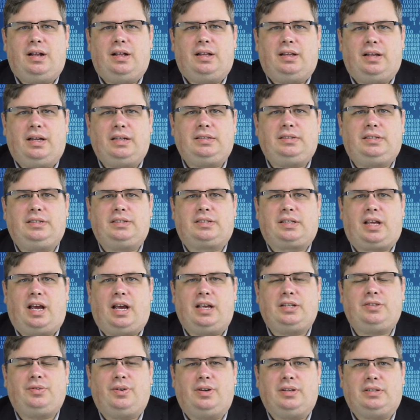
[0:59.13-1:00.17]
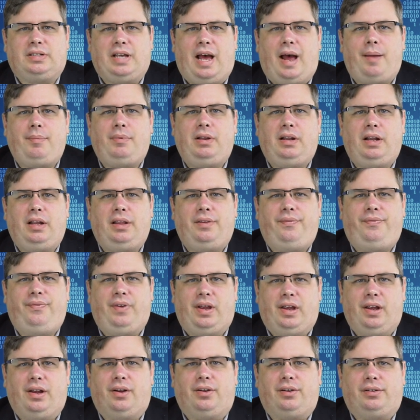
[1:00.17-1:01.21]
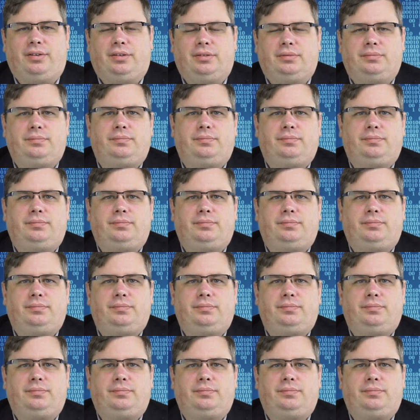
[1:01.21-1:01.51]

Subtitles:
Let's discuss what is happening in the field.